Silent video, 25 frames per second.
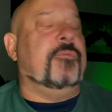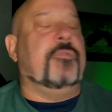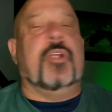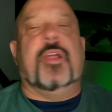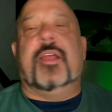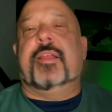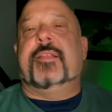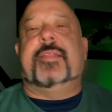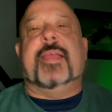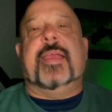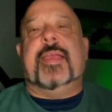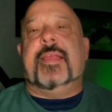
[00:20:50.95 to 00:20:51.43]

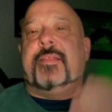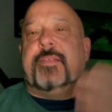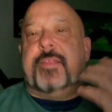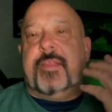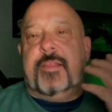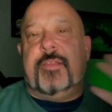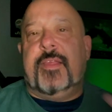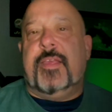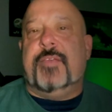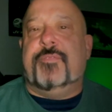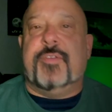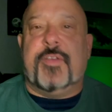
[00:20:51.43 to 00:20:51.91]
Right? The
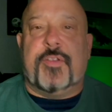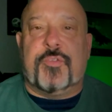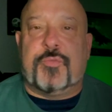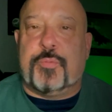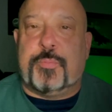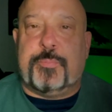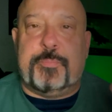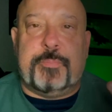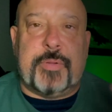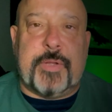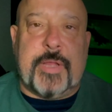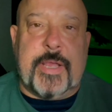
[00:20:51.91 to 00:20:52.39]
defense
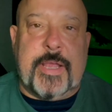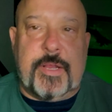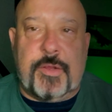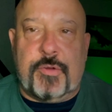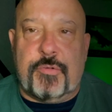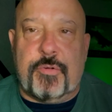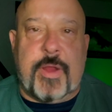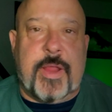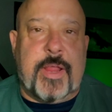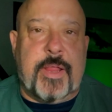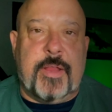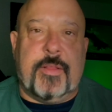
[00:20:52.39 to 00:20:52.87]
played
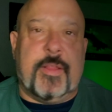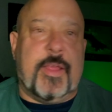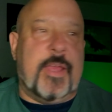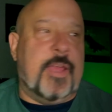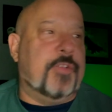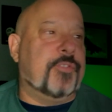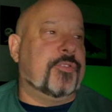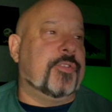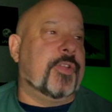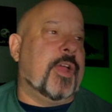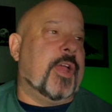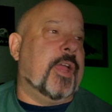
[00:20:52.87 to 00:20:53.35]
great
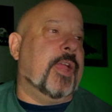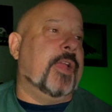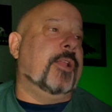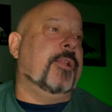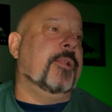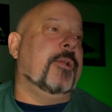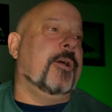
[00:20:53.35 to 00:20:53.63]
last night.